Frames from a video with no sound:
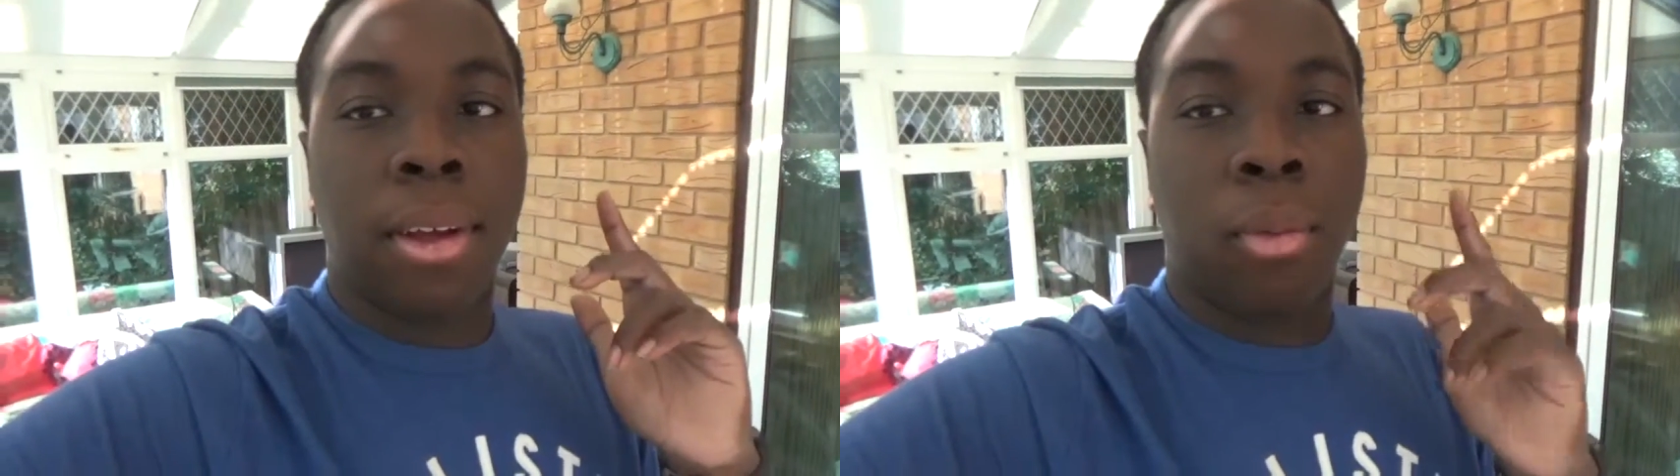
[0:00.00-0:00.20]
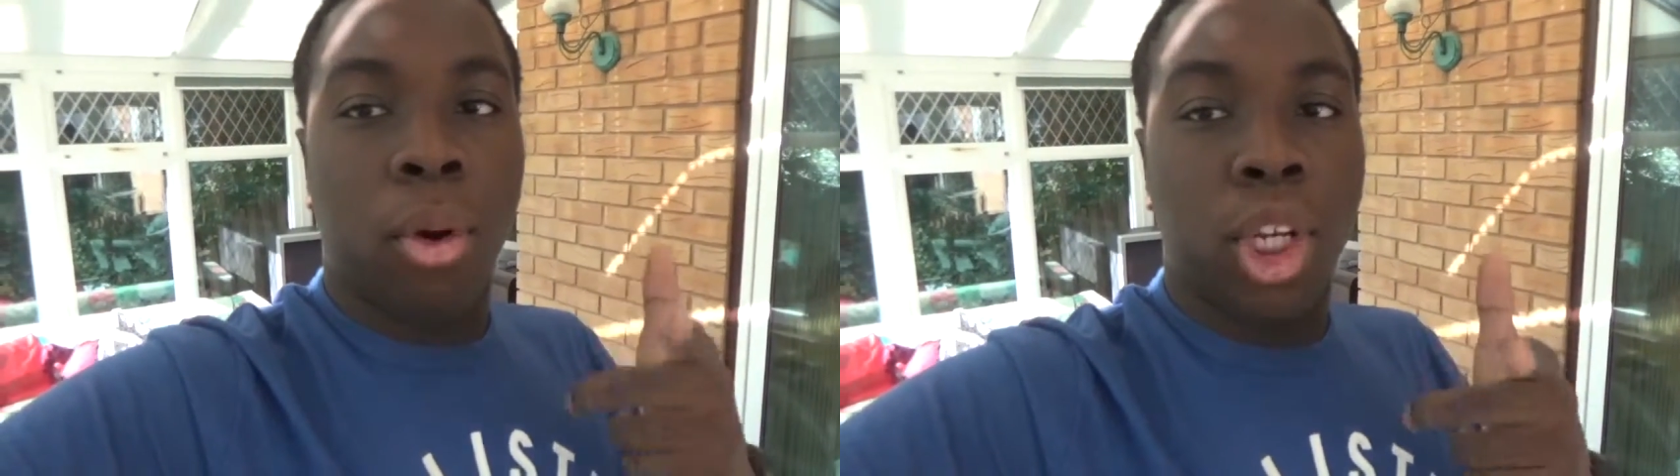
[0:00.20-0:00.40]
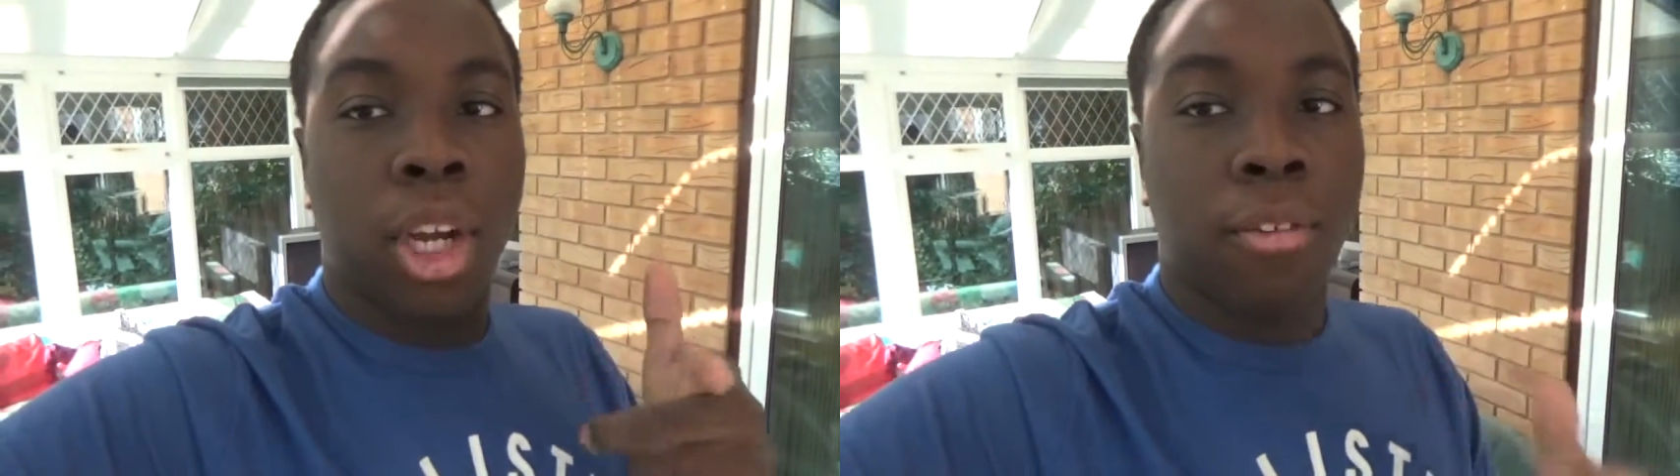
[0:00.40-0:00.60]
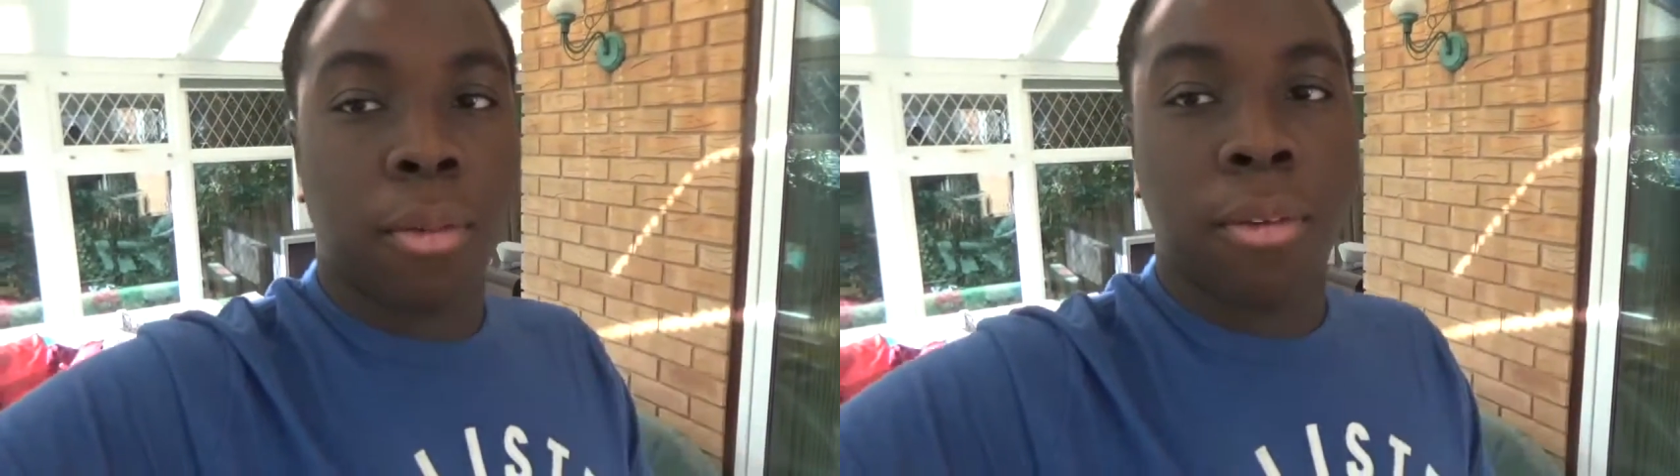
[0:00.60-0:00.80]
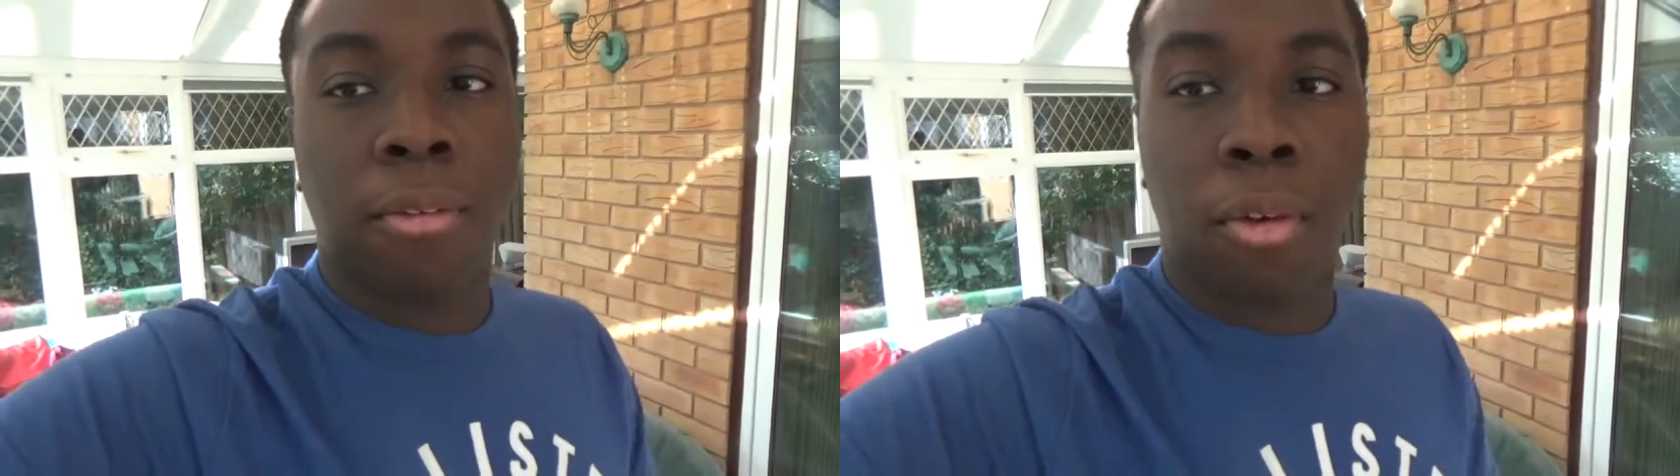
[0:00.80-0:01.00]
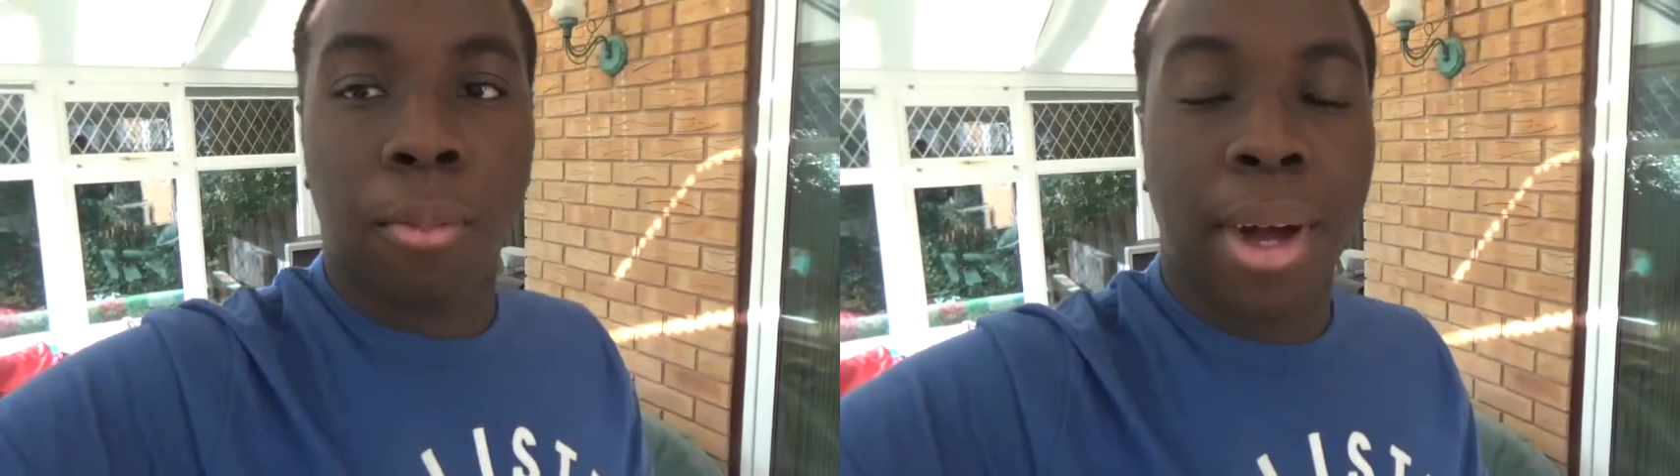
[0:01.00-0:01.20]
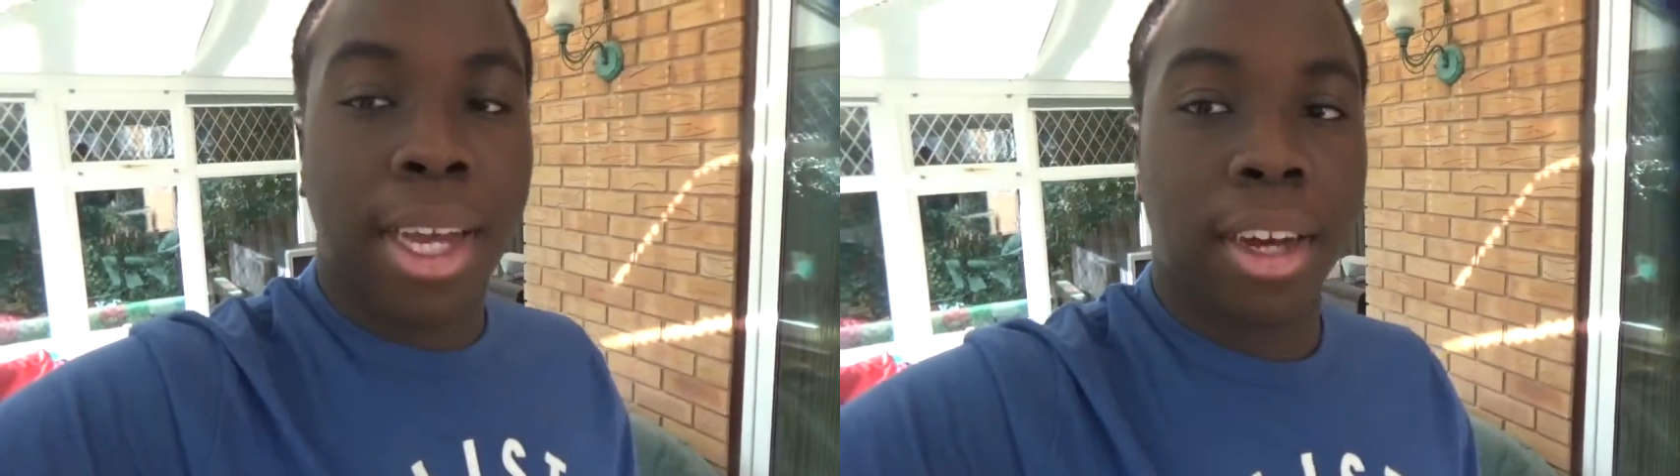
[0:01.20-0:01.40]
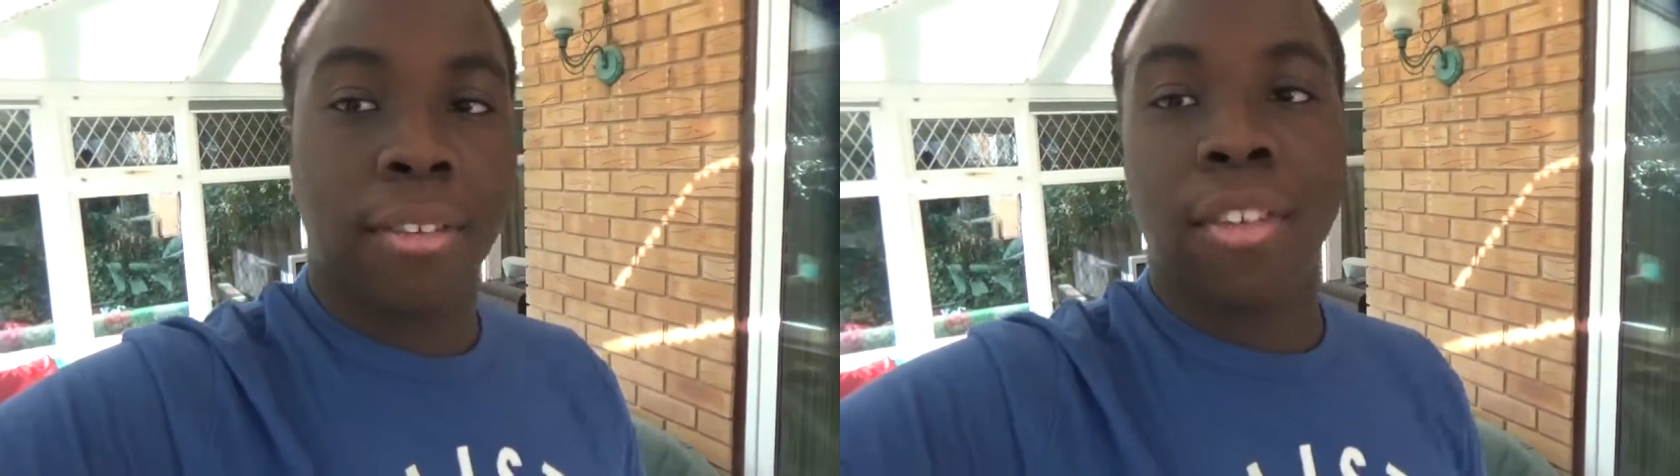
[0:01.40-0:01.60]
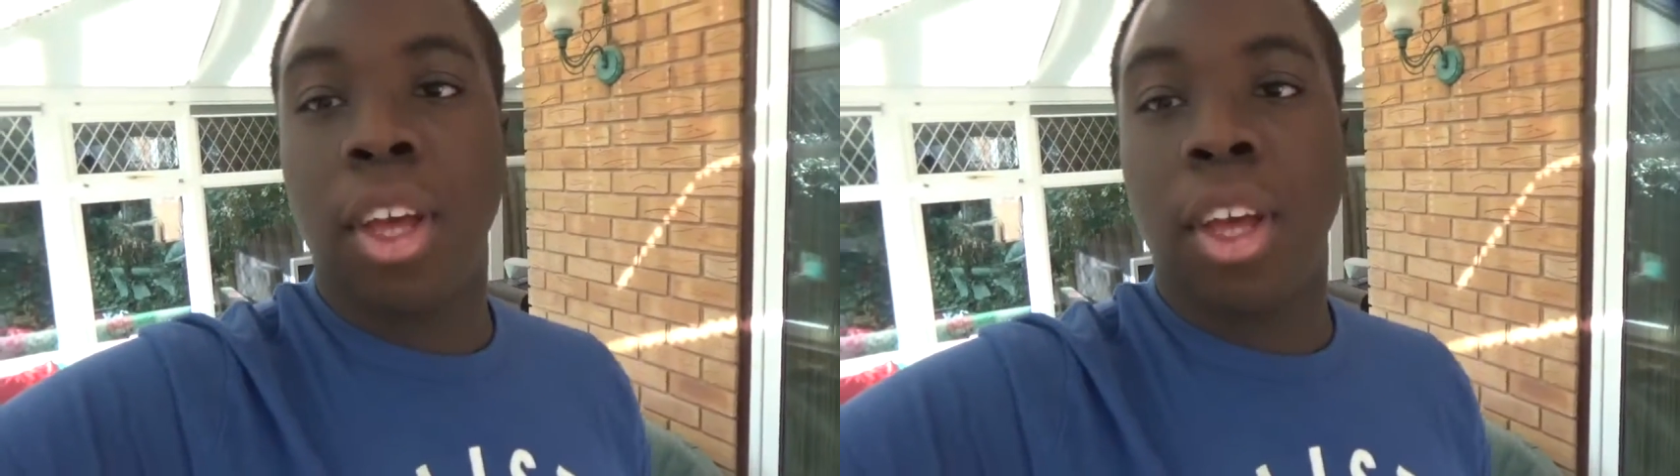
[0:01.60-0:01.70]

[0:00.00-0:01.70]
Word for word: Watch out for, for my uh,